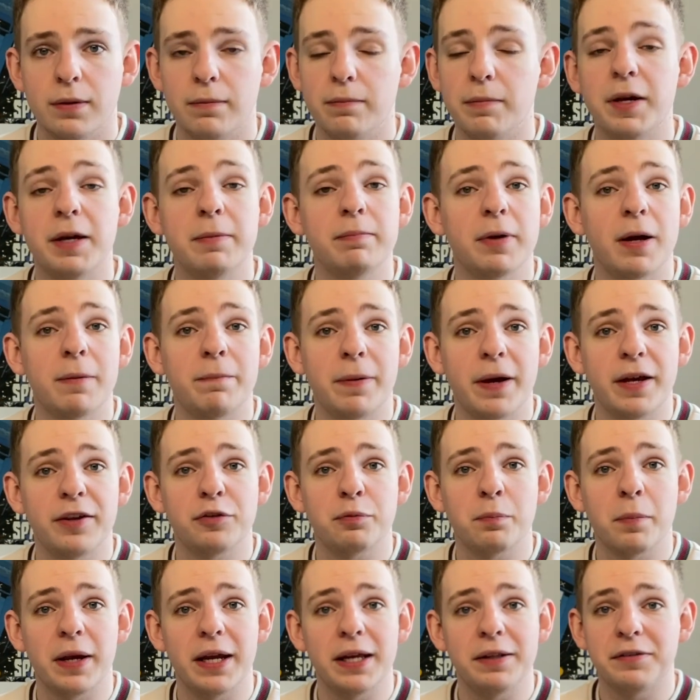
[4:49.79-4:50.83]
Me and my best
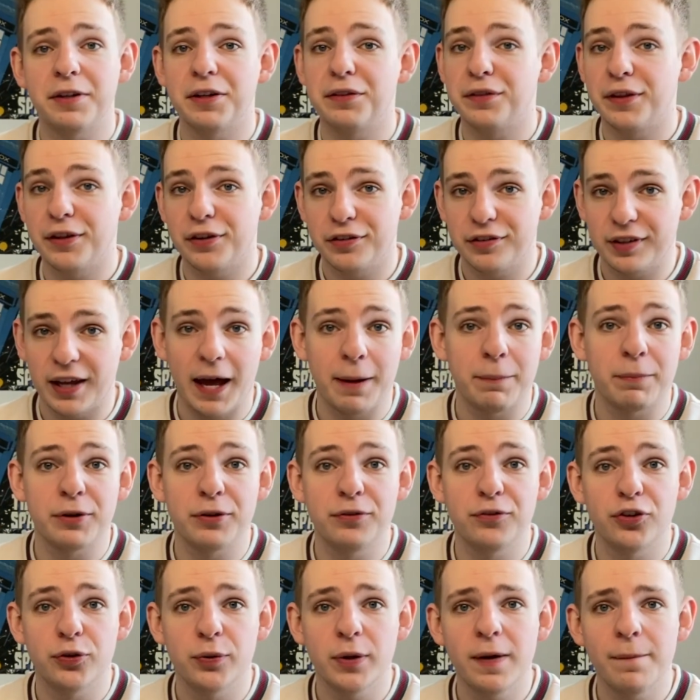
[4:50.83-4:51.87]
mate did this tapping
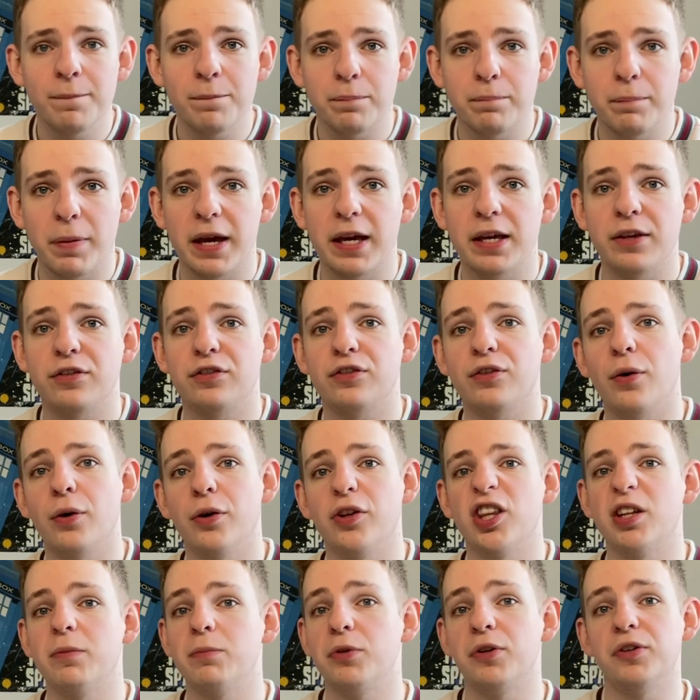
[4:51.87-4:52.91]
duet based on
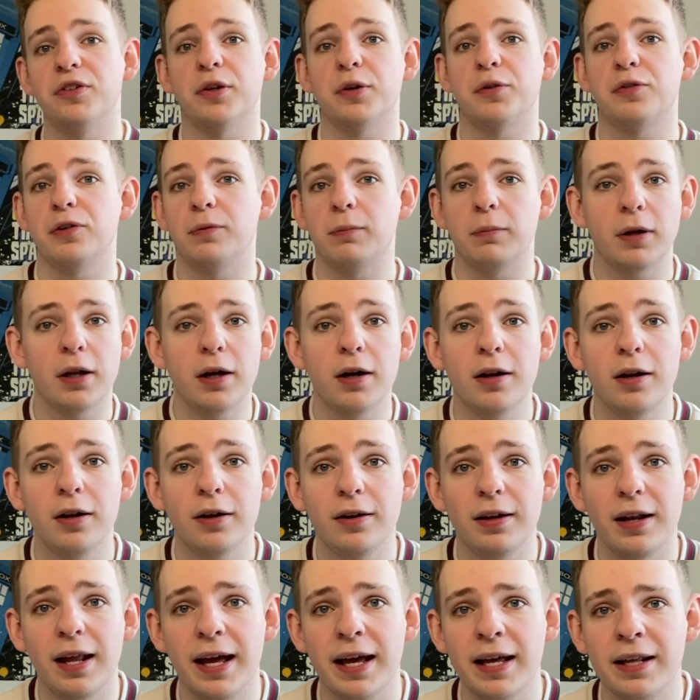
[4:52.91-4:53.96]
the music from La La
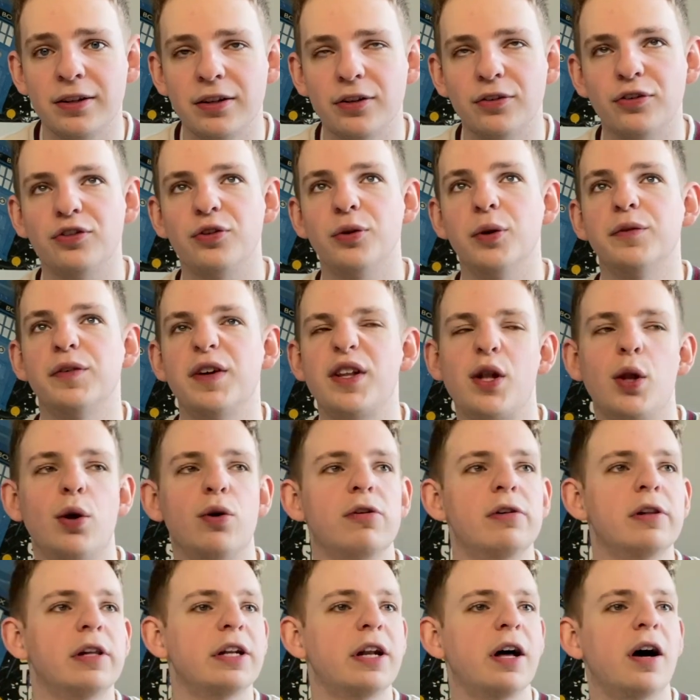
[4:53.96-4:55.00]
Land and sort of a
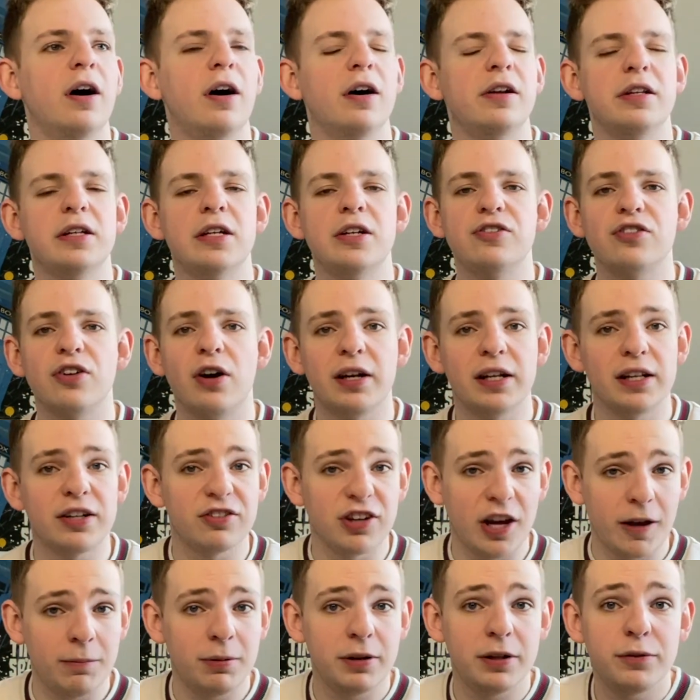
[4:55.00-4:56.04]
Laurel and Hardy, Charlie
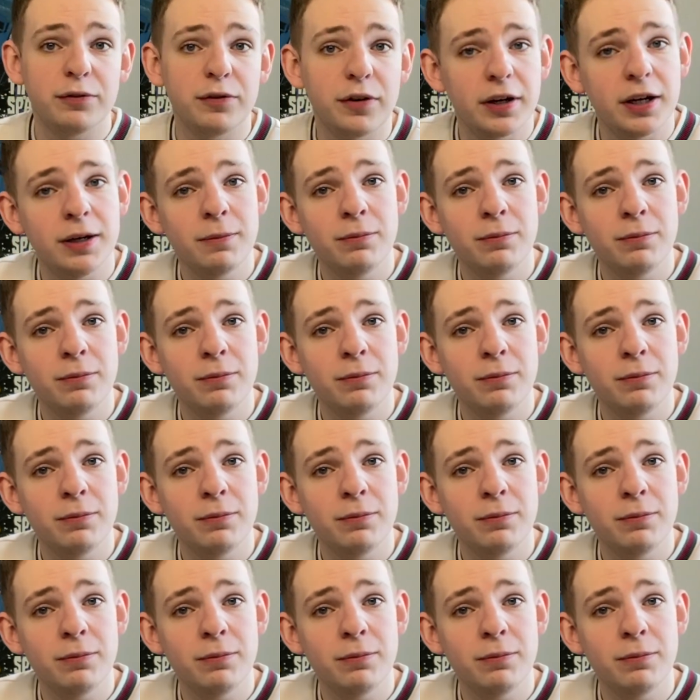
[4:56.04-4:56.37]
Chaplin vibe.